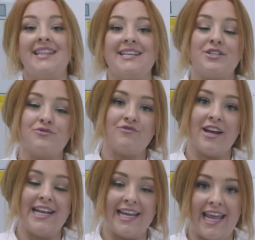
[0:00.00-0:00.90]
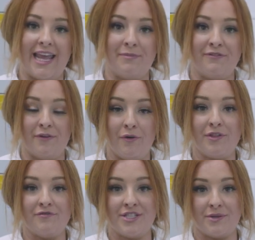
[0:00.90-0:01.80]
This is really key before
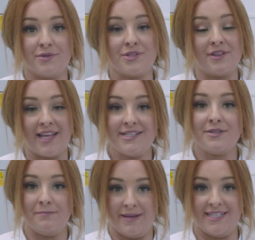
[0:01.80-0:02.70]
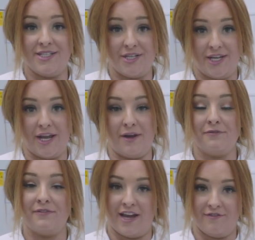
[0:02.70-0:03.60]
the results are then submitted to
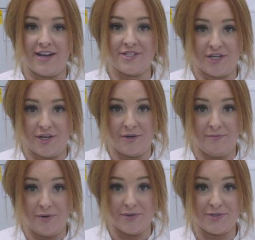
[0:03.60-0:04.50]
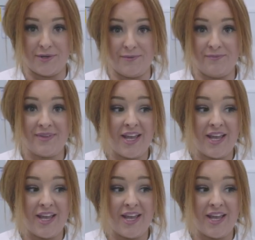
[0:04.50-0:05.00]
you via our secured portal.